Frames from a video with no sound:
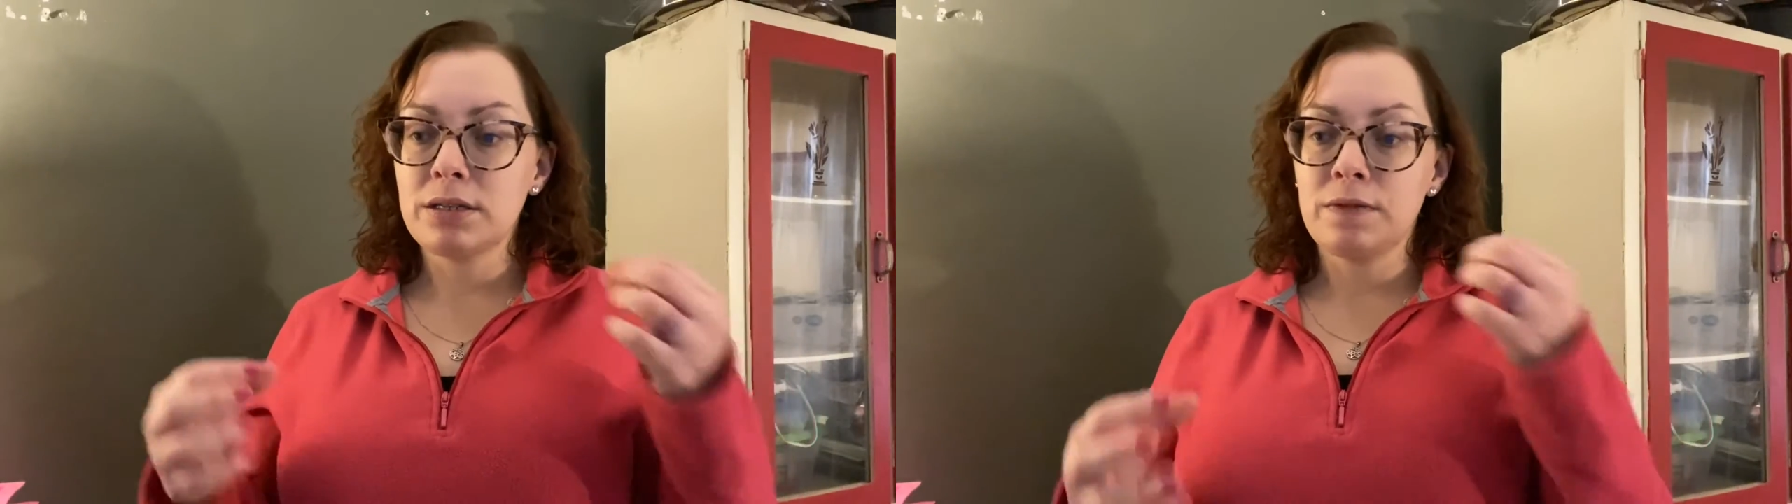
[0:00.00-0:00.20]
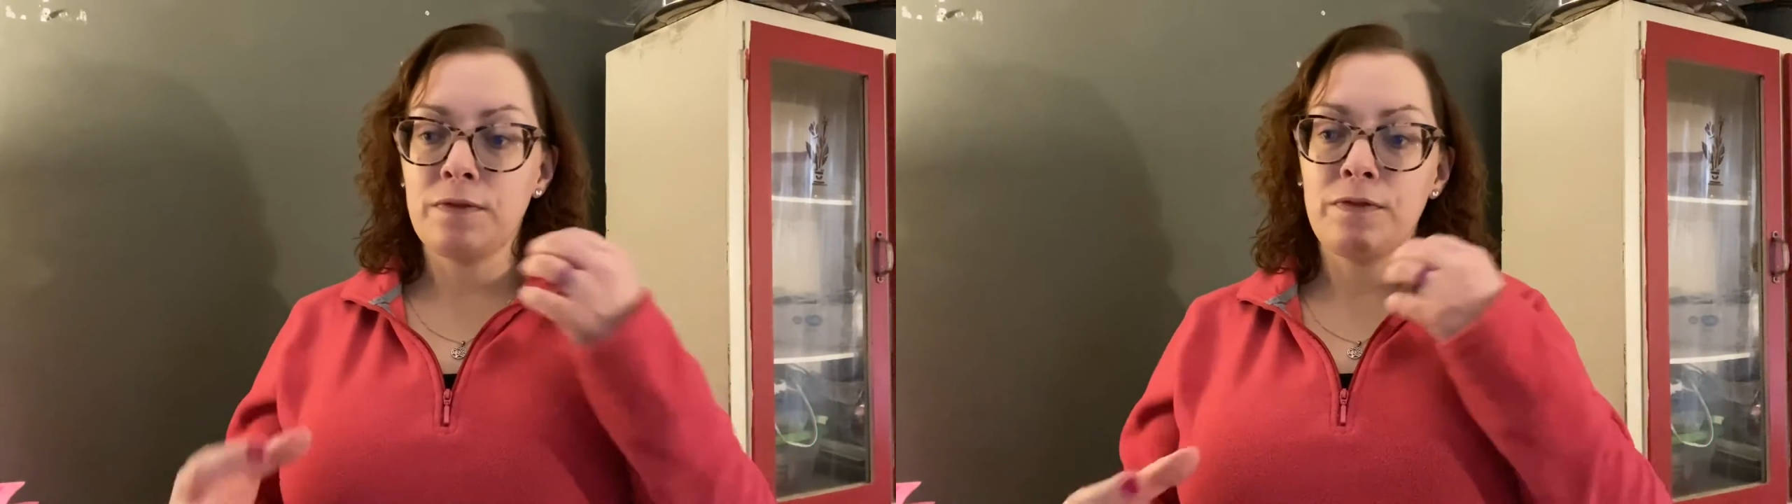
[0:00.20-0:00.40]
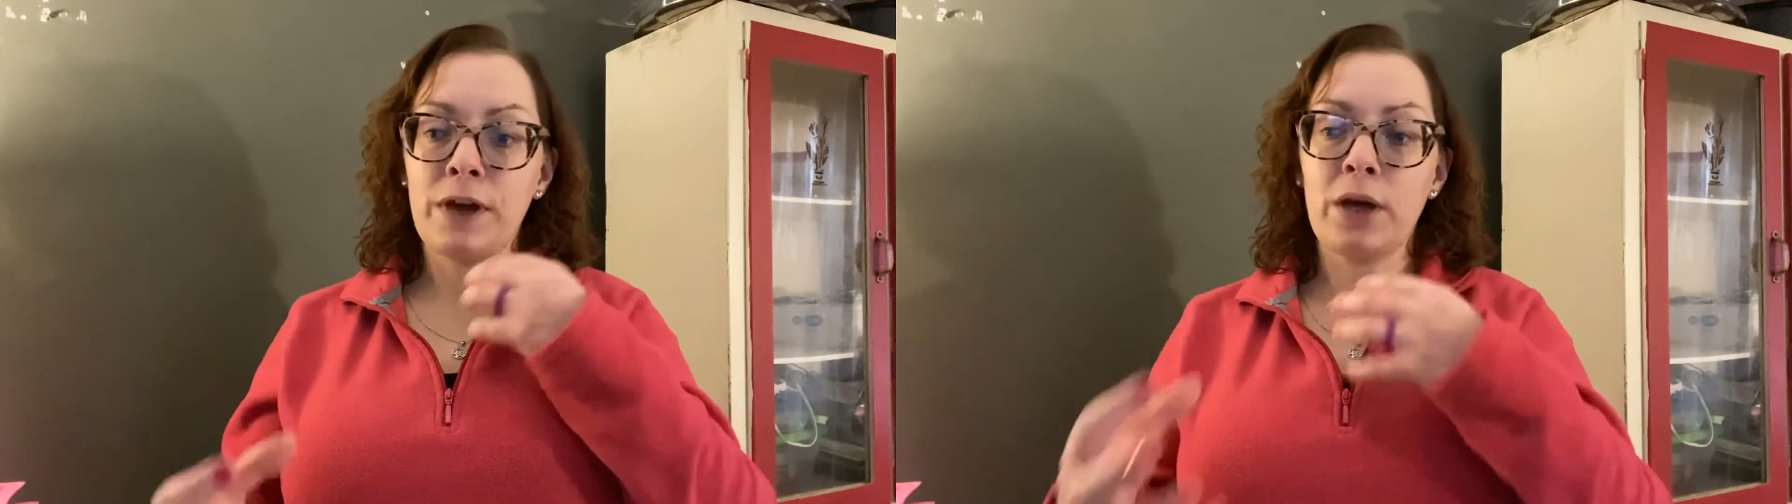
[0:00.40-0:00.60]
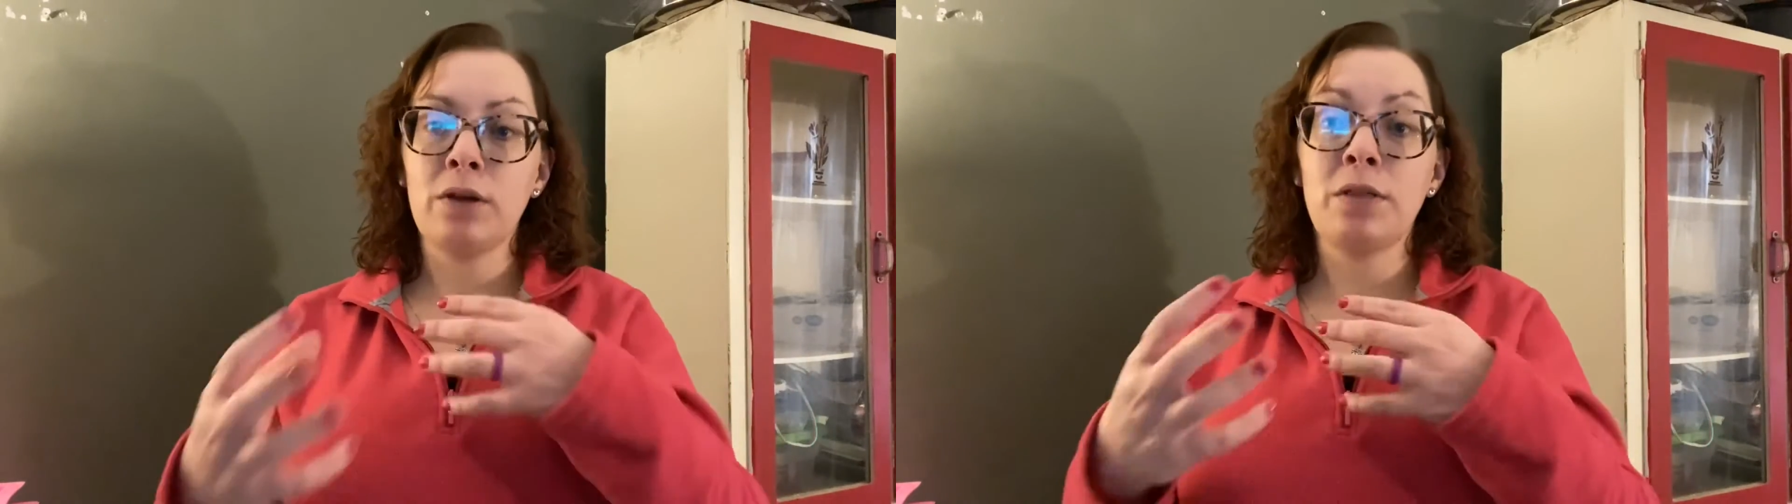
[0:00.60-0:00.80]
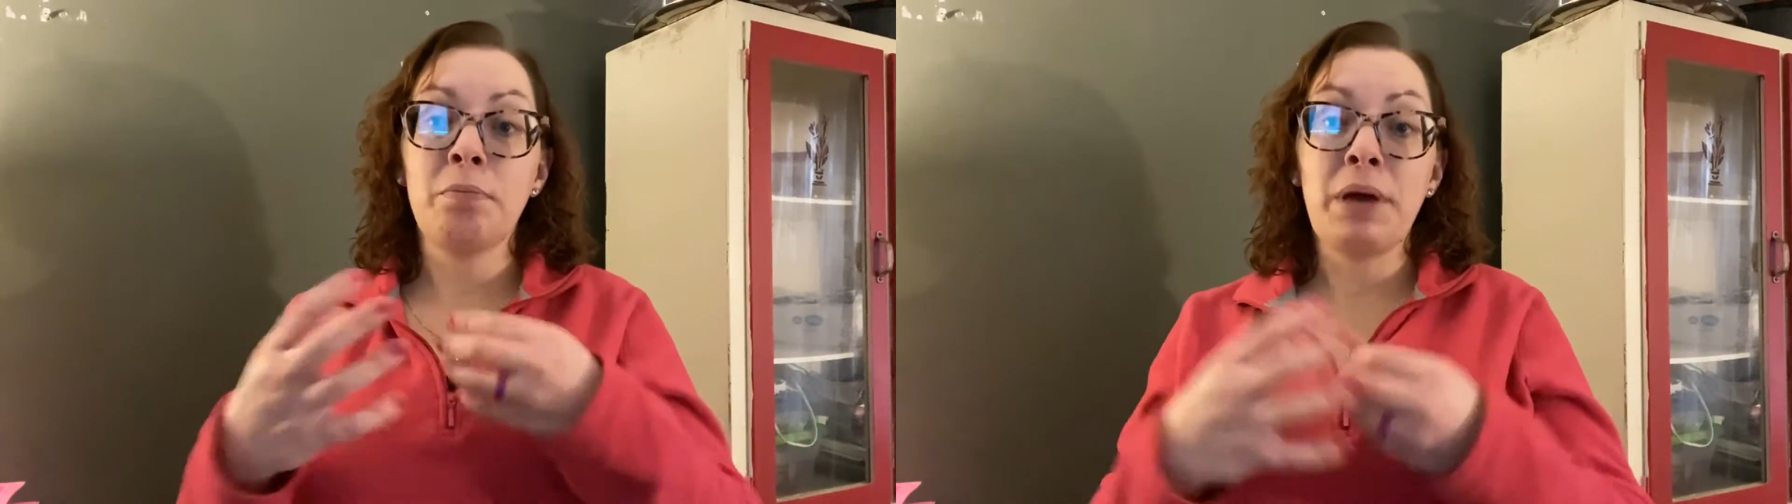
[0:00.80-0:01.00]
found
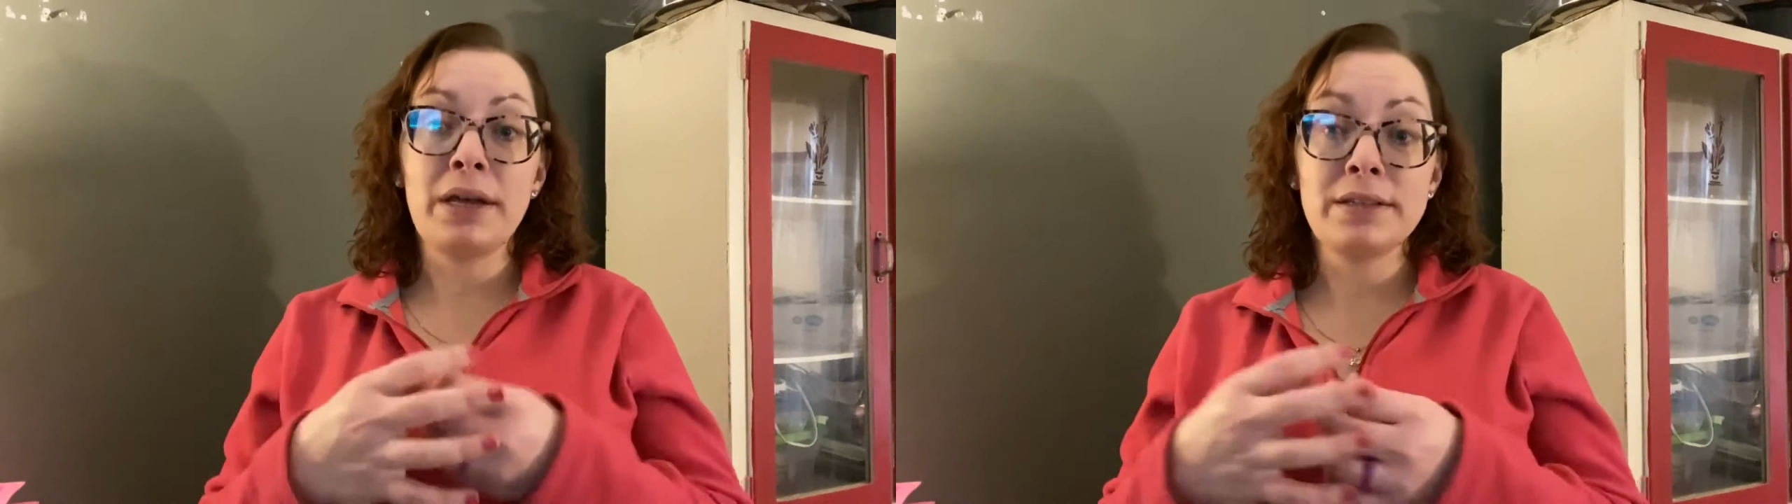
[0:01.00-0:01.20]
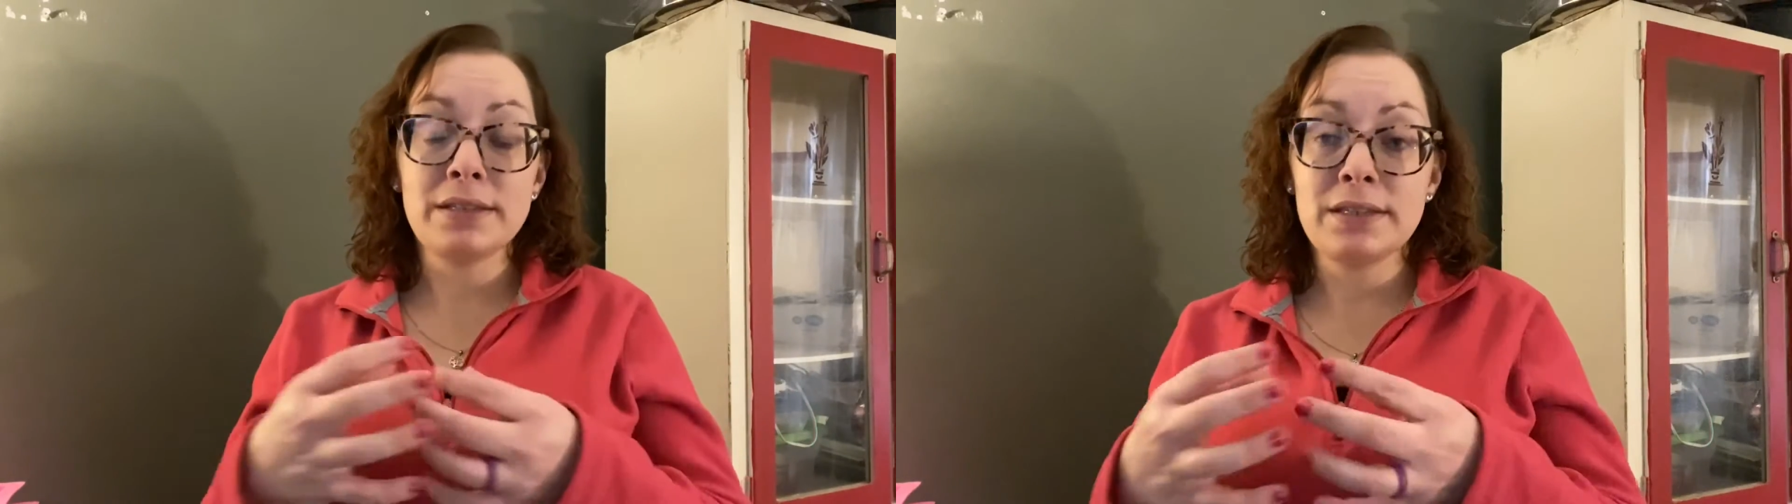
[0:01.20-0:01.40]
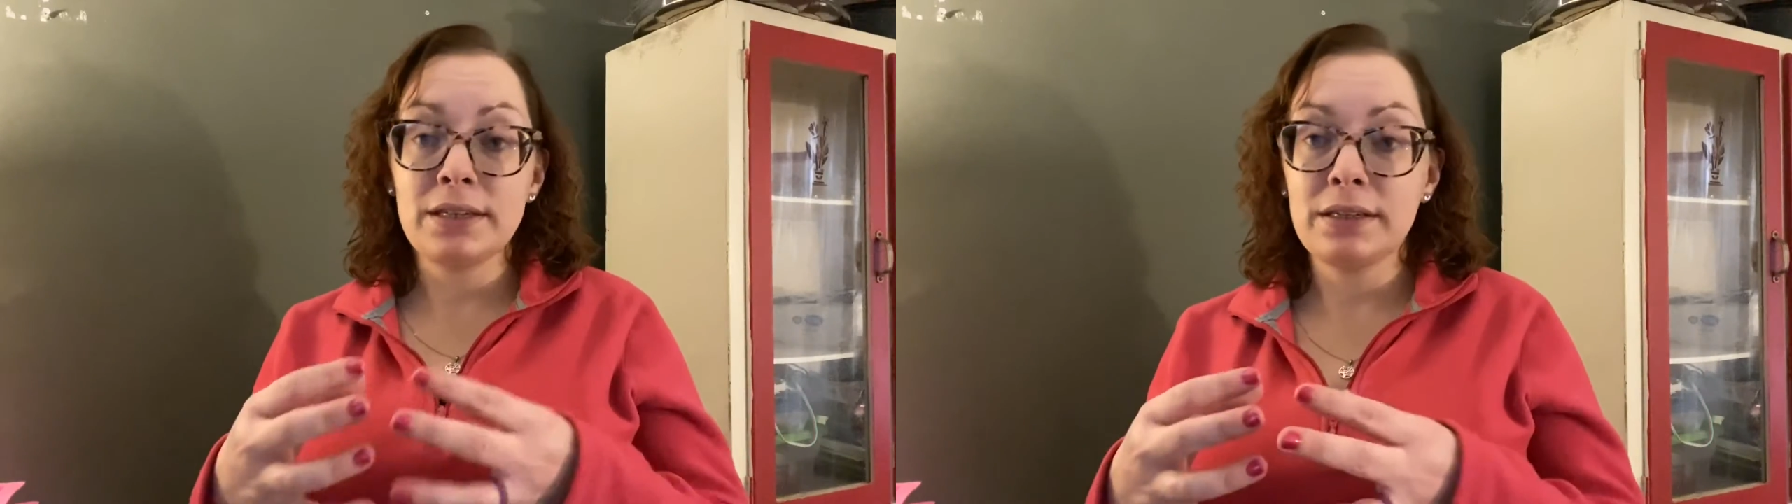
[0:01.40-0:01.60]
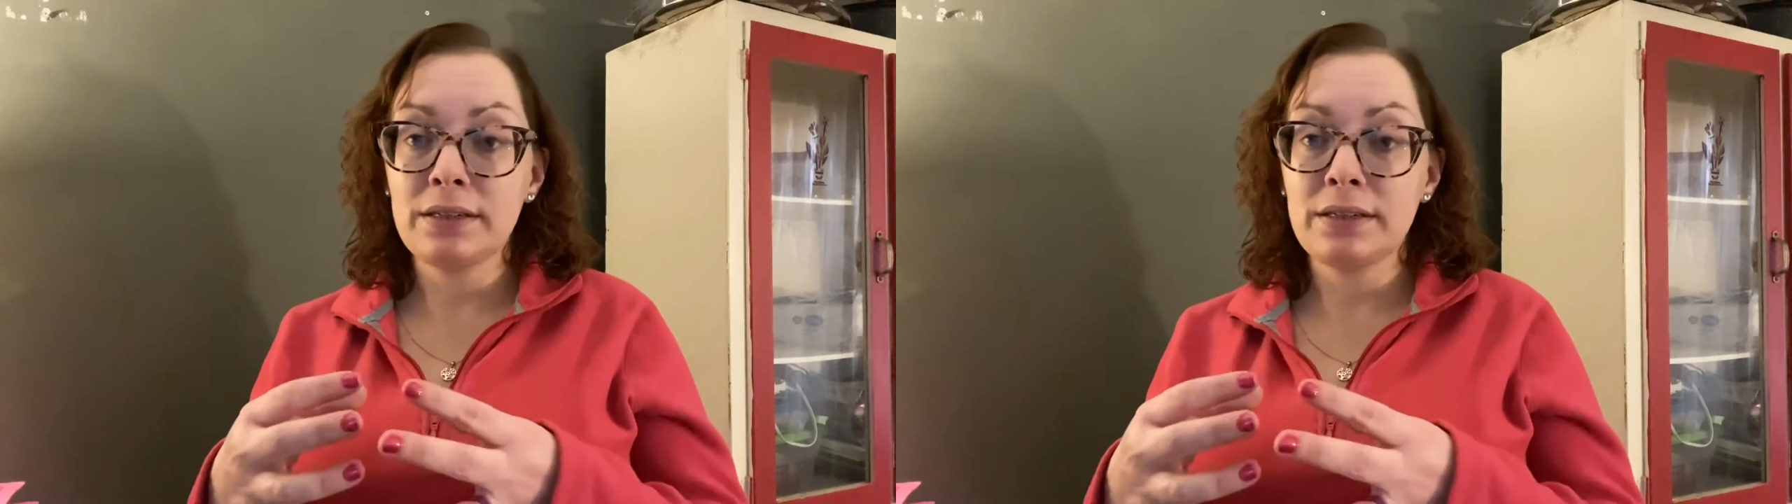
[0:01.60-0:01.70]
the best